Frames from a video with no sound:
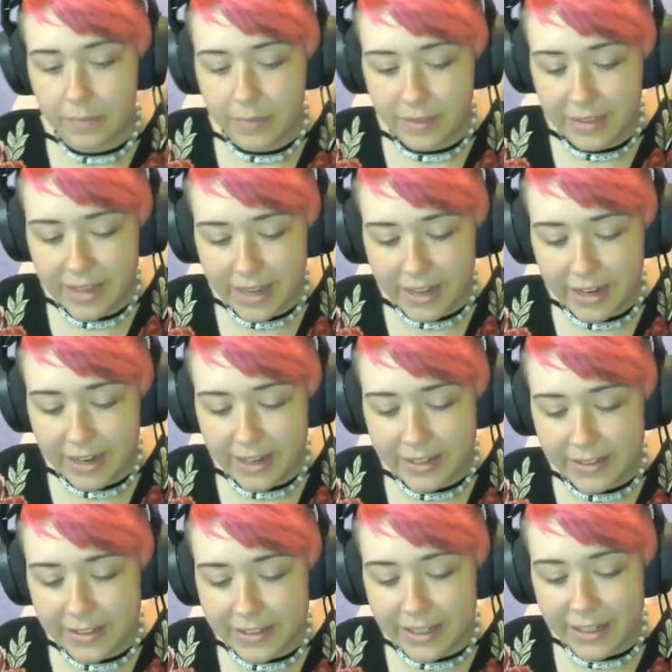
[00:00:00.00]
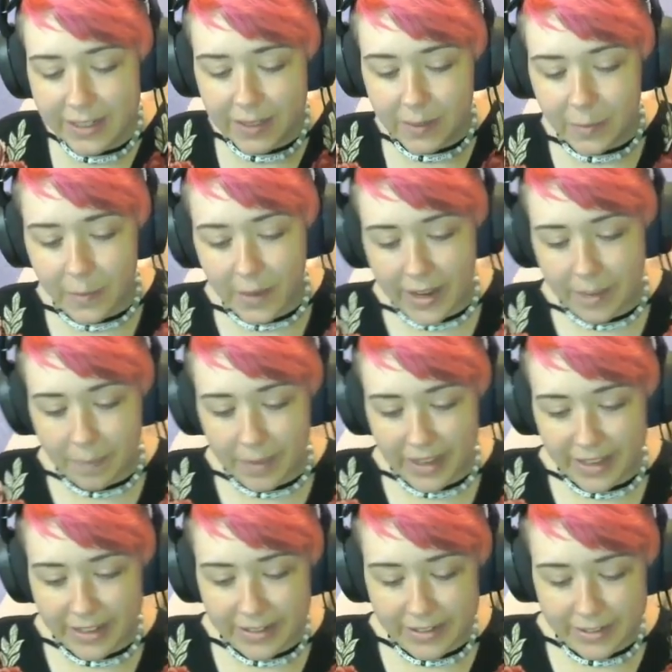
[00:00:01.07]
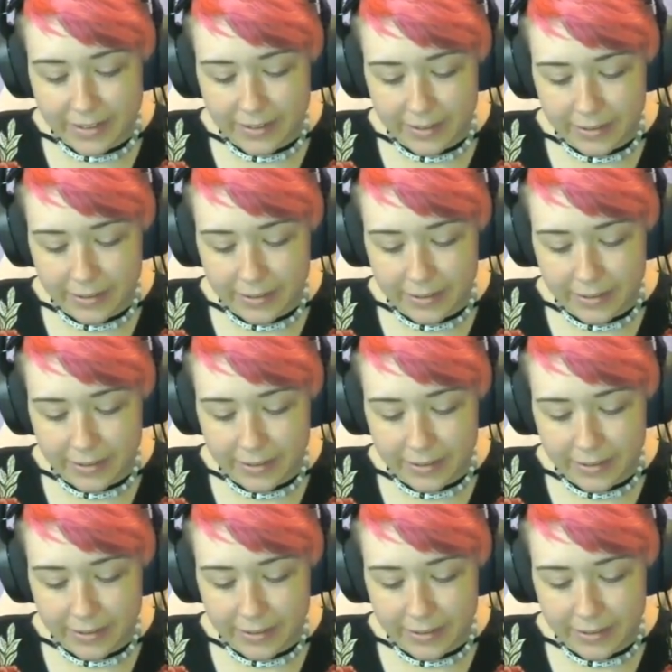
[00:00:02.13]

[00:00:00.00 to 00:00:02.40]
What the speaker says: Then 6 white beads.